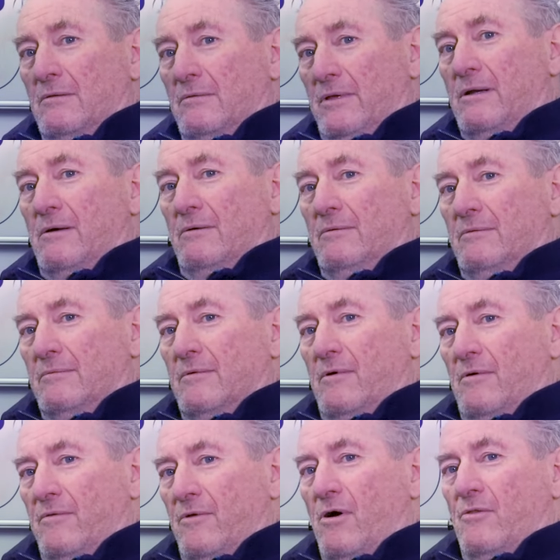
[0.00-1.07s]
you know,
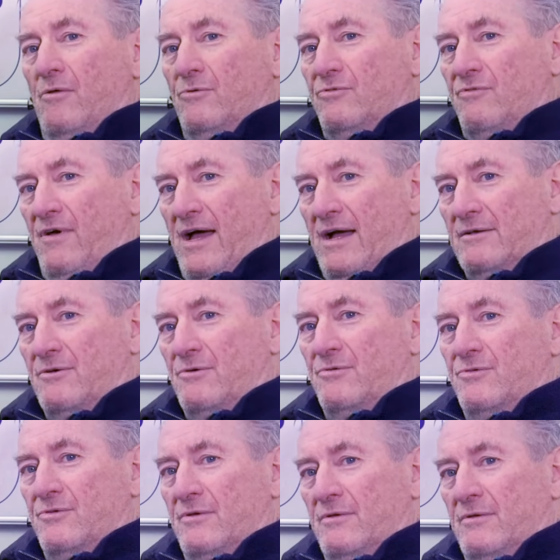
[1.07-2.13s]
all those
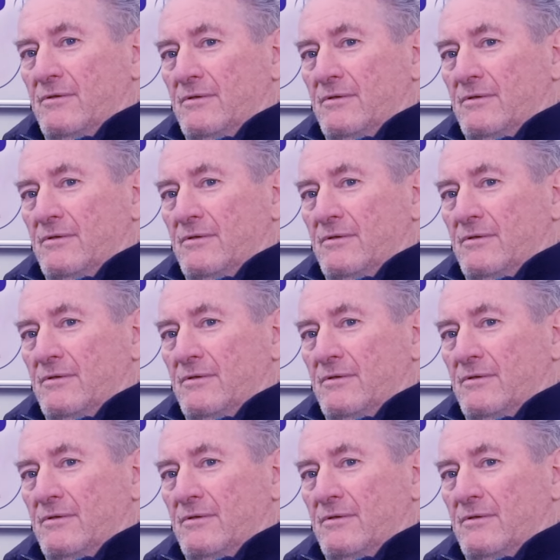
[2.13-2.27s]
factors.